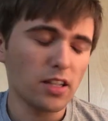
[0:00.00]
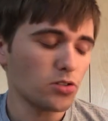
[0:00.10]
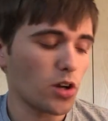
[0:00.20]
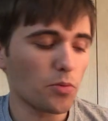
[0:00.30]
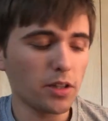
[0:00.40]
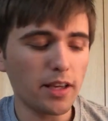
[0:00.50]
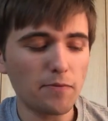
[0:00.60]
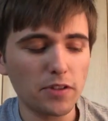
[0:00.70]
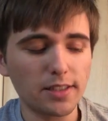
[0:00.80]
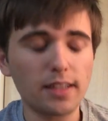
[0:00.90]
So I really
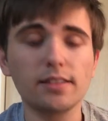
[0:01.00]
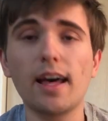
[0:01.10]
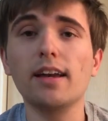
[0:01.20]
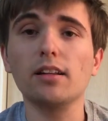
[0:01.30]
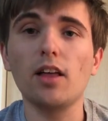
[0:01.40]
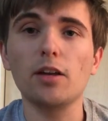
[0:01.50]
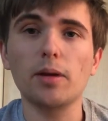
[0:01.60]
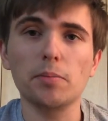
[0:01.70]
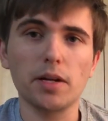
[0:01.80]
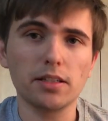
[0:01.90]
emphasize that in a lot of
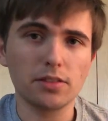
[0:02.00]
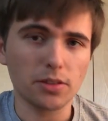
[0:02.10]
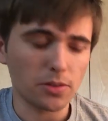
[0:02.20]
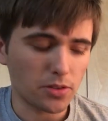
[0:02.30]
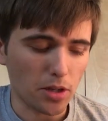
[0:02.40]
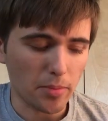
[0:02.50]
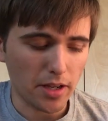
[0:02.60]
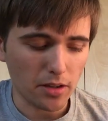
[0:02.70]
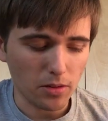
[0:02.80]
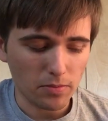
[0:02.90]
my breaks too. So I
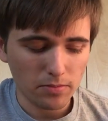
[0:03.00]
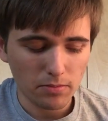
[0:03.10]
might go.